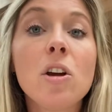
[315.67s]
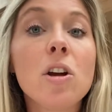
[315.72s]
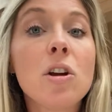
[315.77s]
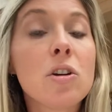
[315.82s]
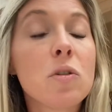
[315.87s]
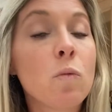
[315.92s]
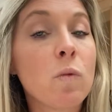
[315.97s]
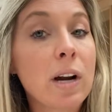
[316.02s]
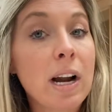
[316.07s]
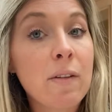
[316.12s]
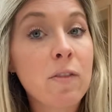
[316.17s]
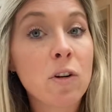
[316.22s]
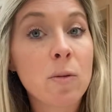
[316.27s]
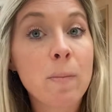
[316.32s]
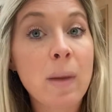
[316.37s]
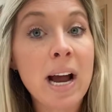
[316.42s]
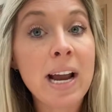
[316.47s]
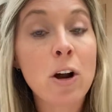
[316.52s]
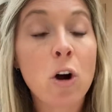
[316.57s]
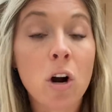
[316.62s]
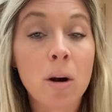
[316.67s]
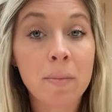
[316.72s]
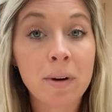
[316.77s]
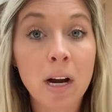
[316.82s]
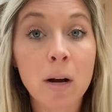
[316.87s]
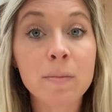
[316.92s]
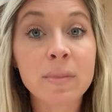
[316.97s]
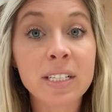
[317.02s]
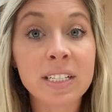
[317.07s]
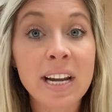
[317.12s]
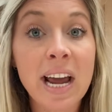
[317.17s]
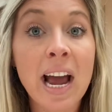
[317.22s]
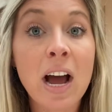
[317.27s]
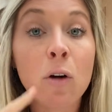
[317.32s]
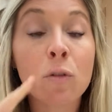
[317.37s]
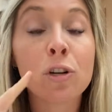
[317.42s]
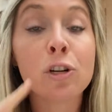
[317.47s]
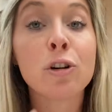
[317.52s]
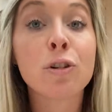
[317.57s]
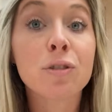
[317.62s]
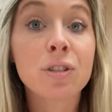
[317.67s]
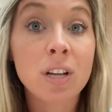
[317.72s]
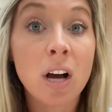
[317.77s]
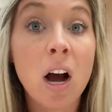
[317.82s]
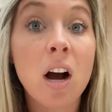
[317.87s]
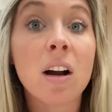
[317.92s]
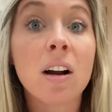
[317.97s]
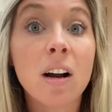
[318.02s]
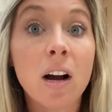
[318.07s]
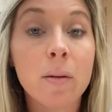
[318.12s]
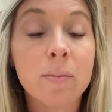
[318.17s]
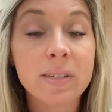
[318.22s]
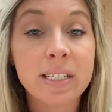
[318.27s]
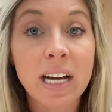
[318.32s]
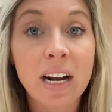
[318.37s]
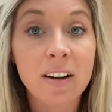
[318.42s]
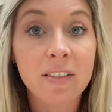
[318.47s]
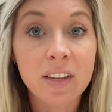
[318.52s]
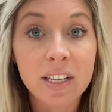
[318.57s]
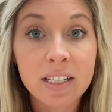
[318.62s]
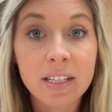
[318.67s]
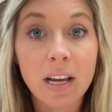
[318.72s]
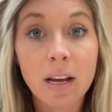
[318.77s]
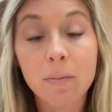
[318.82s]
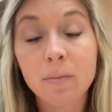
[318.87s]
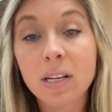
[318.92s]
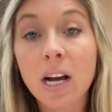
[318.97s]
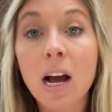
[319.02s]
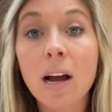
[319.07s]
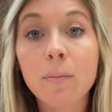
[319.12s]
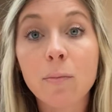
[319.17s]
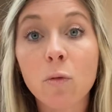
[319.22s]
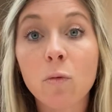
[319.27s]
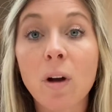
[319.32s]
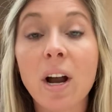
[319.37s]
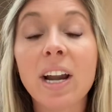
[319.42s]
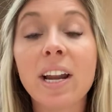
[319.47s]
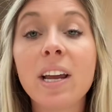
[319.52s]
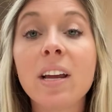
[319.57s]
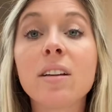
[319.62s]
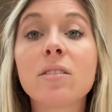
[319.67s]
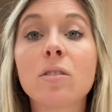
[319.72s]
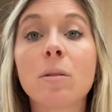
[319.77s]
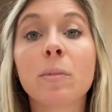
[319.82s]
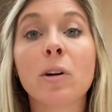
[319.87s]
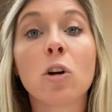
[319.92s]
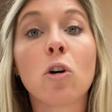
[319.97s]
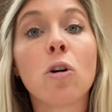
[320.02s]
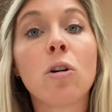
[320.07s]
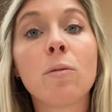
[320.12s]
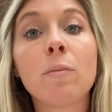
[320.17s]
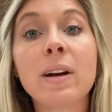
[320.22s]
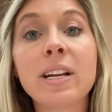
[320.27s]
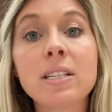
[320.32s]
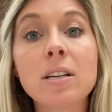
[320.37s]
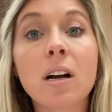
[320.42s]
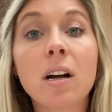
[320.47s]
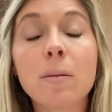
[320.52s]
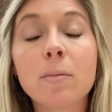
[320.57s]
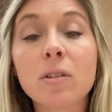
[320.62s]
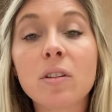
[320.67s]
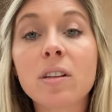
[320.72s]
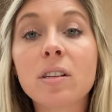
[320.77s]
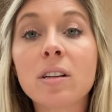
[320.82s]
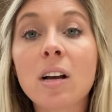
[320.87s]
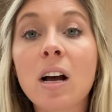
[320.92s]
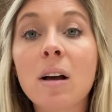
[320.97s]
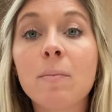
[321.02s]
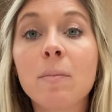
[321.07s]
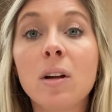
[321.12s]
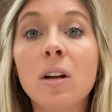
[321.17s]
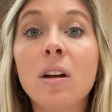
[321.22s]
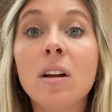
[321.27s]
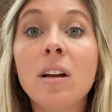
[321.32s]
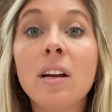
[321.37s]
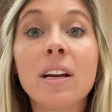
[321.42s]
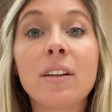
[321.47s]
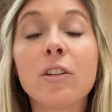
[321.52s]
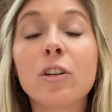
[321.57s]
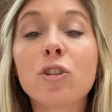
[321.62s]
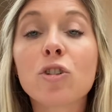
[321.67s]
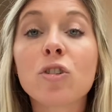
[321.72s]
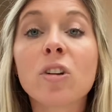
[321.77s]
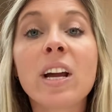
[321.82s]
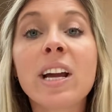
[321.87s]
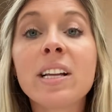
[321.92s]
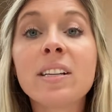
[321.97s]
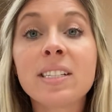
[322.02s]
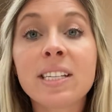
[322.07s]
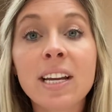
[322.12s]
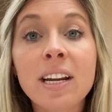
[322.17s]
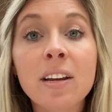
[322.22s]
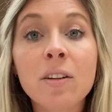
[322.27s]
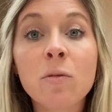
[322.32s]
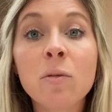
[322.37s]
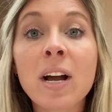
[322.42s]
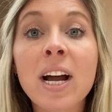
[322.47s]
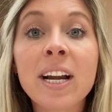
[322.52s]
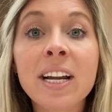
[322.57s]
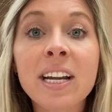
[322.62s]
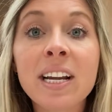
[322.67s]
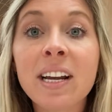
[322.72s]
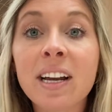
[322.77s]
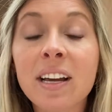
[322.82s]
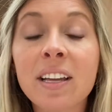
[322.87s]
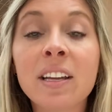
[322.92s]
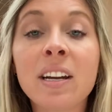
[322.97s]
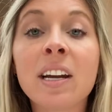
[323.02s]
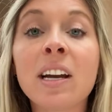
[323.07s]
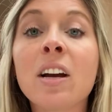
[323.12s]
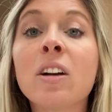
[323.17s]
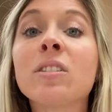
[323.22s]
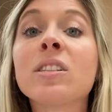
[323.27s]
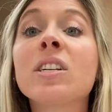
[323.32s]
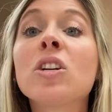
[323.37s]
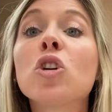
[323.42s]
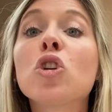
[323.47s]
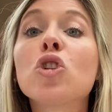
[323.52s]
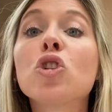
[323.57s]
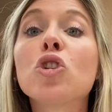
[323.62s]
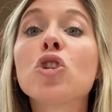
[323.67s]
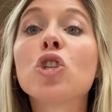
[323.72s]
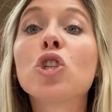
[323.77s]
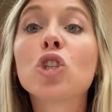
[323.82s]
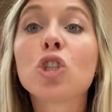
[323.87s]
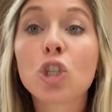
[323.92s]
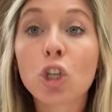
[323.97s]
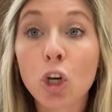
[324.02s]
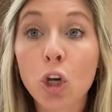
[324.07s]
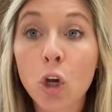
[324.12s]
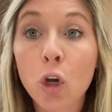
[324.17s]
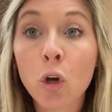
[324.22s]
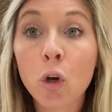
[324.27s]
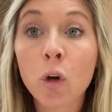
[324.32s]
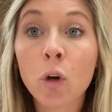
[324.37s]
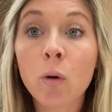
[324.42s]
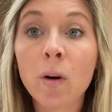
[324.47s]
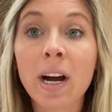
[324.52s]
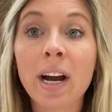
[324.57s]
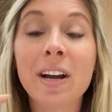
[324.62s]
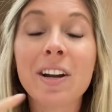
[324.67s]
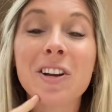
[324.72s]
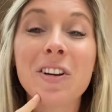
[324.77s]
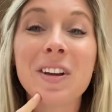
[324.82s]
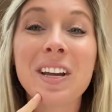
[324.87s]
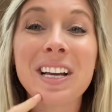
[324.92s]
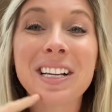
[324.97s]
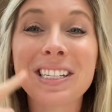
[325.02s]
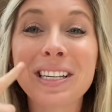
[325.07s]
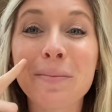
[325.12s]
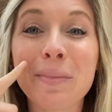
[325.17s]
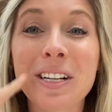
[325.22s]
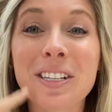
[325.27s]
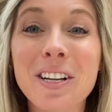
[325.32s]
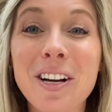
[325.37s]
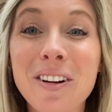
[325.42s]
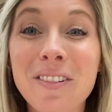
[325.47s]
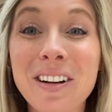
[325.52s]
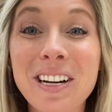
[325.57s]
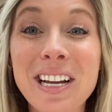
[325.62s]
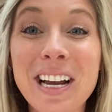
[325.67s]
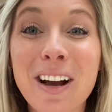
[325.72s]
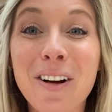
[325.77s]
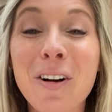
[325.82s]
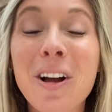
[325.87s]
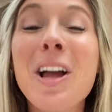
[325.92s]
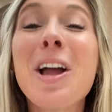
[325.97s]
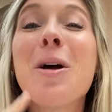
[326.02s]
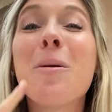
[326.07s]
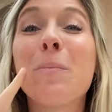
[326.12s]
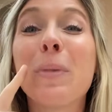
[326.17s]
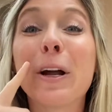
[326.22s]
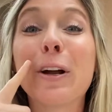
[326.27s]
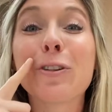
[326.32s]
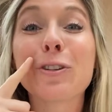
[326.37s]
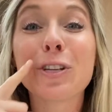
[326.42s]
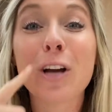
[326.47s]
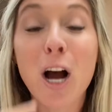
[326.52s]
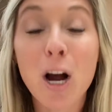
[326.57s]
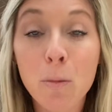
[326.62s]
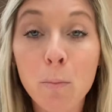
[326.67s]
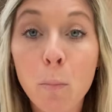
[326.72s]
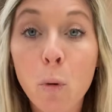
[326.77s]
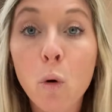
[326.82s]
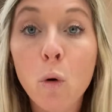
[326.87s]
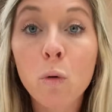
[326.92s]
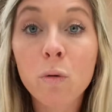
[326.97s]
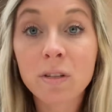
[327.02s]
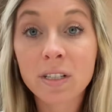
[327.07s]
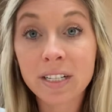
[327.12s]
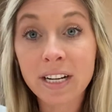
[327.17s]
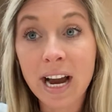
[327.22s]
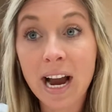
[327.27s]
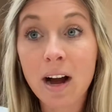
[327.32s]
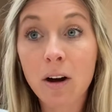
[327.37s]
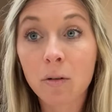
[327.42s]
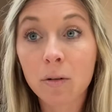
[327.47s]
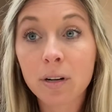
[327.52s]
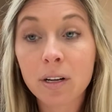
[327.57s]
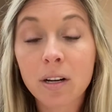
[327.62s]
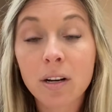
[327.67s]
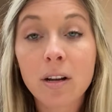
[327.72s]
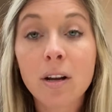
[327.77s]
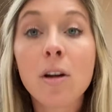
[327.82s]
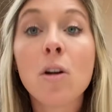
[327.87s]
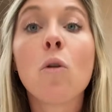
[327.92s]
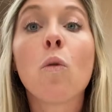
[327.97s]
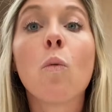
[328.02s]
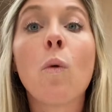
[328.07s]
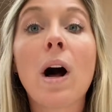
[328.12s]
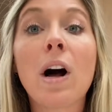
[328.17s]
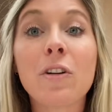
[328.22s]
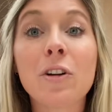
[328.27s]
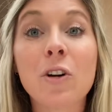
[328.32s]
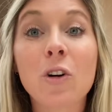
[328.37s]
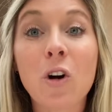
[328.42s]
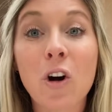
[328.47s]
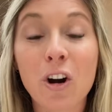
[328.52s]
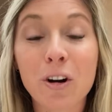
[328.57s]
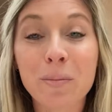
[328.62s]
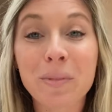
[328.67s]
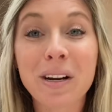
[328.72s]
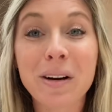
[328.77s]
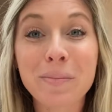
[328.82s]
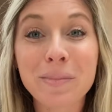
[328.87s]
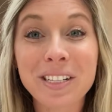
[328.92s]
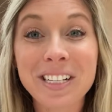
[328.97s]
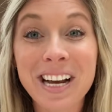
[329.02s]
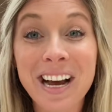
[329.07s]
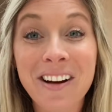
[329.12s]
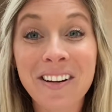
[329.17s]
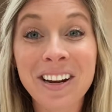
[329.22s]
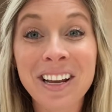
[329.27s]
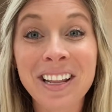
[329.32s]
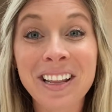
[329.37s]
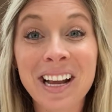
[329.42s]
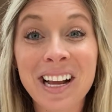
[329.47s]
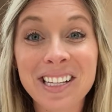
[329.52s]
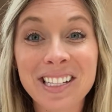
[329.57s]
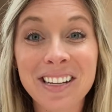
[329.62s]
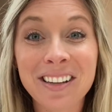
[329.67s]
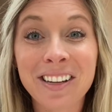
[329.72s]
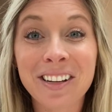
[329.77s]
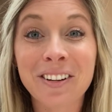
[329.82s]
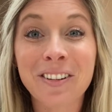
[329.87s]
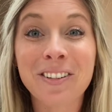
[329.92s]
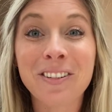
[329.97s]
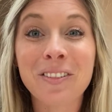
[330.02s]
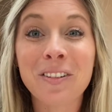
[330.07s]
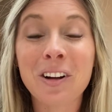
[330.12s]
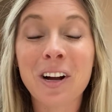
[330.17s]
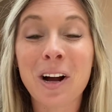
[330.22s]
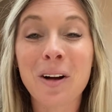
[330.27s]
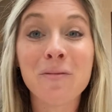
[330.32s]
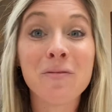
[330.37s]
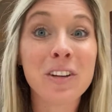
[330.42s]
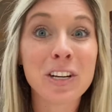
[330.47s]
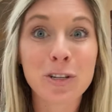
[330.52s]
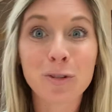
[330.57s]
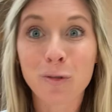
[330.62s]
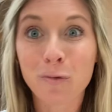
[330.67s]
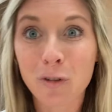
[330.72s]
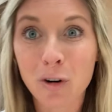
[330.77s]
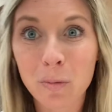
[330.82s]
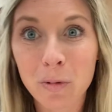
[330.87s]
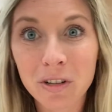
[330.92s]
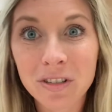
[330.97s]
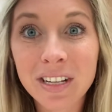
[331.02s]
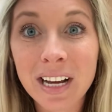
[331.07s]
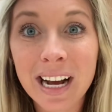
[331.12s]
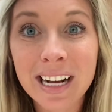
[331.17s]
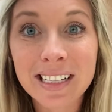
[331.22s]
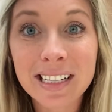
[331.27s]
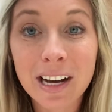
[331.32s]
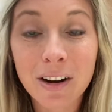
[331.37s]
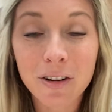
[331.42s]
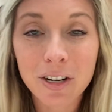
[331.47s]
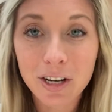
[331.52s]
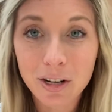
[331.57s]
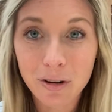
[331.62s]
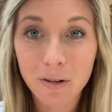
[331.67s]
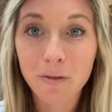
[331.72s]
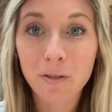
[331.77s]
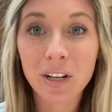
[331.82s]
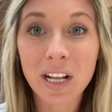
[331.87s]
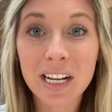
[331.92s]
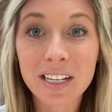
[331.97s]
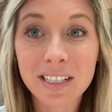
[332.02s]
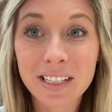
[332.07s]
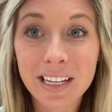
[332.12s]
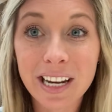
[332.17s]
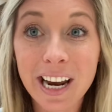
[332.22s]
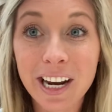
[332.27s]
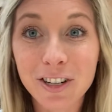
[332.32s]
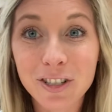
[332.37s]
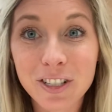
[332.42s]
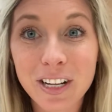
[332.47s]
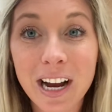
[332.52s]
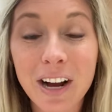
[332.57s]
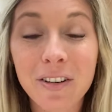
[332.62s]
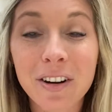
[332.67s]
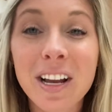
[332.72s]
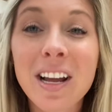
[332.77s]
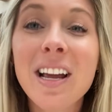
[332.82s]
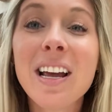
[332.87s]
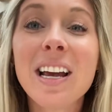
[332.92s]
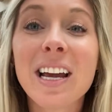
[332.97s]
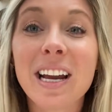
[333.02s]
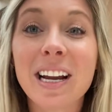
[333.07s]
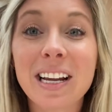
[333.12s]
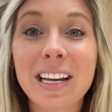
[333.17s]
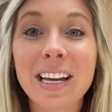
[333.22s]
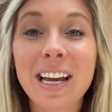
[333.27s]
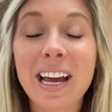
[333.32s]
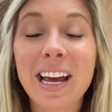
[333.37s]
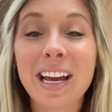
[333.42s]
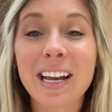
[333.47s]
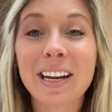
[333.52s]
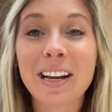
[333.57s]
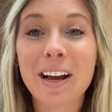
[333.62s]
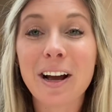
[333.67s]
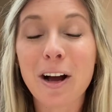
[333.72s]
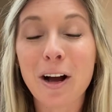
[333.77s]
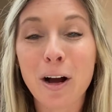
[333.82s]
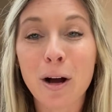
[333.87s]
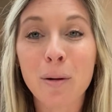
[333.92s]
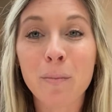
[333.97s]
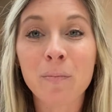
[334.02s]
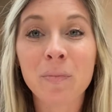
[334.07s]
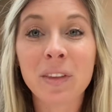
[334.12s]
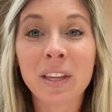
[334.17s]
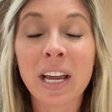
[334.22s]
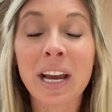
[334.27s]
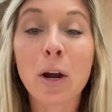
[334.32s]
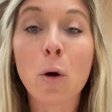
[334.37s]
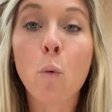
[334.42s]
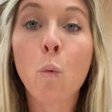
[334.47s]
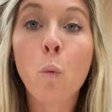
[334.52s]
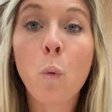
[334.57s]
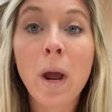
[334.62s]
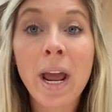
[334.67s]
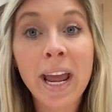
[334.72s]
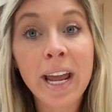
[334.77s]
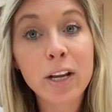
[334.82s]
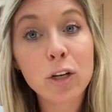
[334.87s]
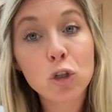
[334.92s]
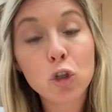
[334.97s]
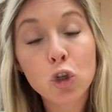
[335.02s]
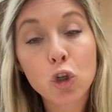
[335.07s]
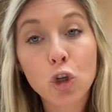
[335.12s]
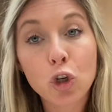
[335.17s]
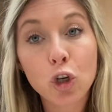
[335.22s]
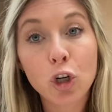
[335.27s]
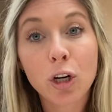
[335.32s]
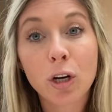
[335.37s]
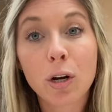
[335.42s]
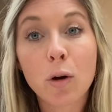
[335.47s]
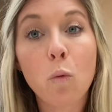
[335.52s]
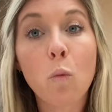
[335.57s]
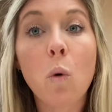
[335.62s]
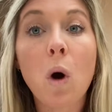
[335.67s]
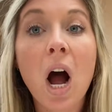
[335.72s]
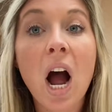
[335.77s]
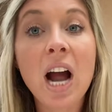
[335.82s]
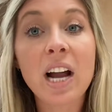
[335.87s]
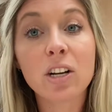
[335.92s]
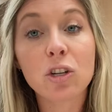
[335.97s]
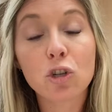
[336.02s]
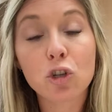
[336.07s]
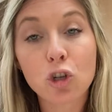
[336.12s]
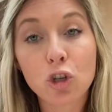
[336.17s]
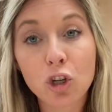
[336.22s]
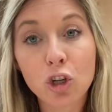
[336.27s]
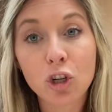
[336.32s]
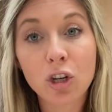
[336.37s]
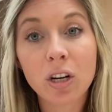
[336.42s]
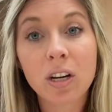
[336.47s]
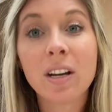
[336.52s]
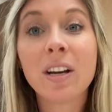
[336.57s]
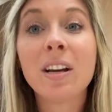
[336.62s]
whenever my arm comes down, your tongue comes down at the same time. Ready? So I'm gonna hold my tongue up to the top. The train's getting ready, and then it goes, choo. I know you can't see my tongue right now, but your tongue pulls down while your arm comes down. And that's a little visual, verbal, tactile cue for that CH sound. And again, like which, watch